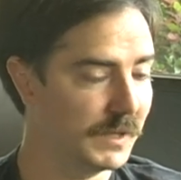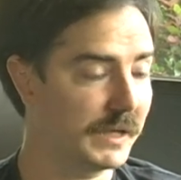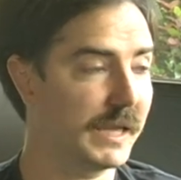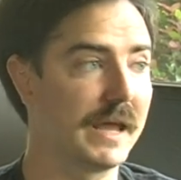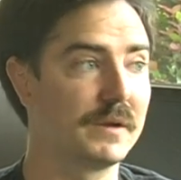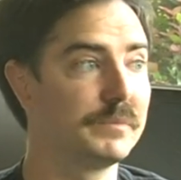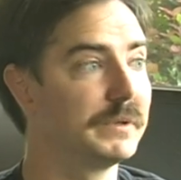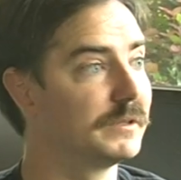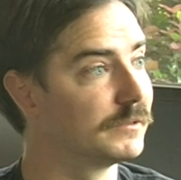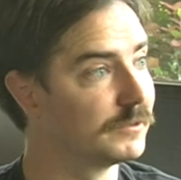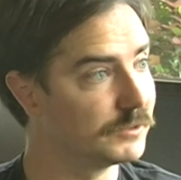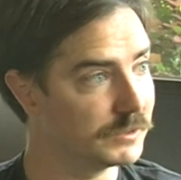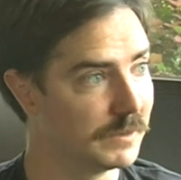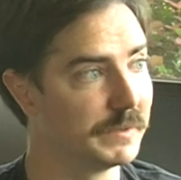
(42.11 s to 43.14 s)
caterpillar
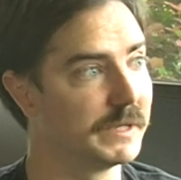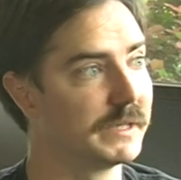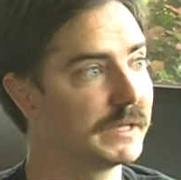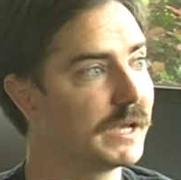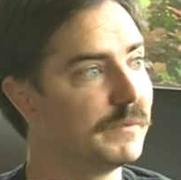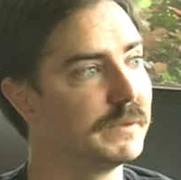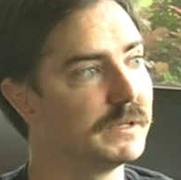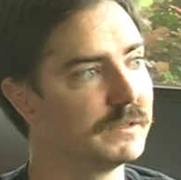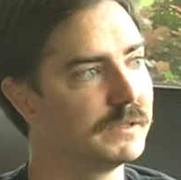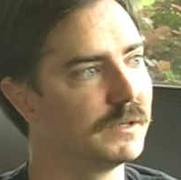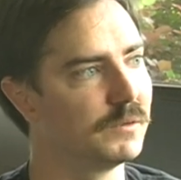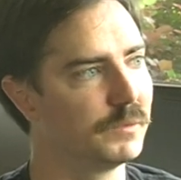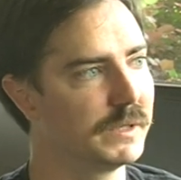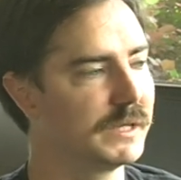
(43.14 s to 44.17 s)
or somebody to come in. You
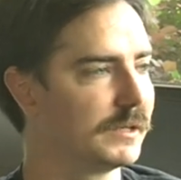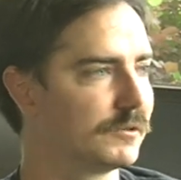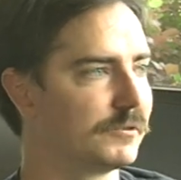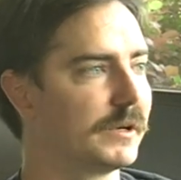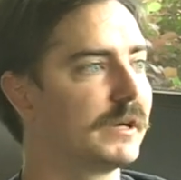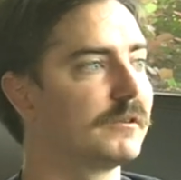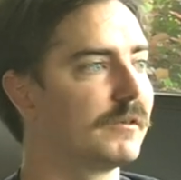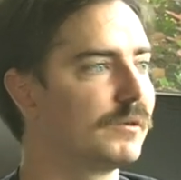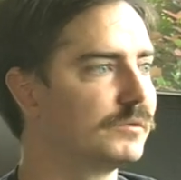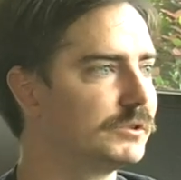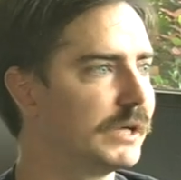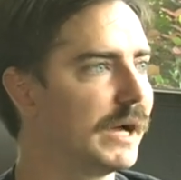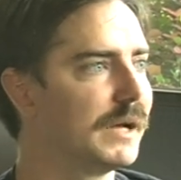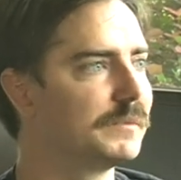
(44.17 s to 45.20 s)
know, we can create our own
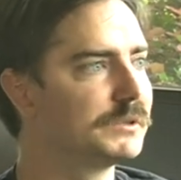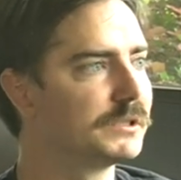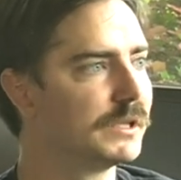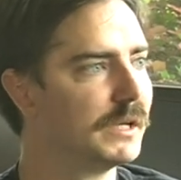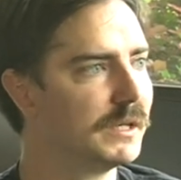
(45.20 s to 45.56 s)
jobs.